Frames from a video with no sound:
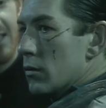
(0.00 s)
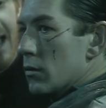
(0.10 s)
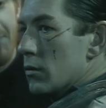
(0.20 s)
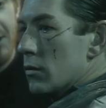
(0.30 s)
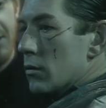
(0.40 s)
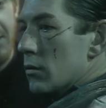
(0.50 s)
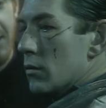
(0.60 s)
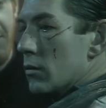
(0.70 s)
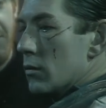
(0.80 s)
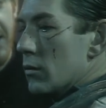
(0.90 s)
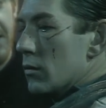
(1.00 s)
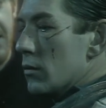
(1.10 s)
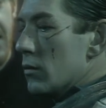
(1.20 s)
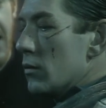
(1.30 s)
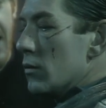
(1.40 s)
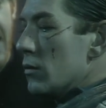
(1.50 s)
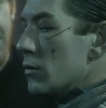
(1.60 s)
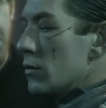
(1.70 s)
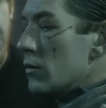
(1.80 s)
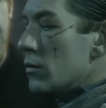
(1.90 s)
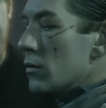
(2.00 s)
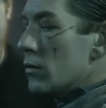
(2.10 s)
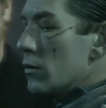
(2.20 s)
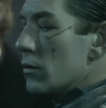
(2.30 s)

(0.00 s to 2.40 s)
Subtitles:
This person isn't speaking.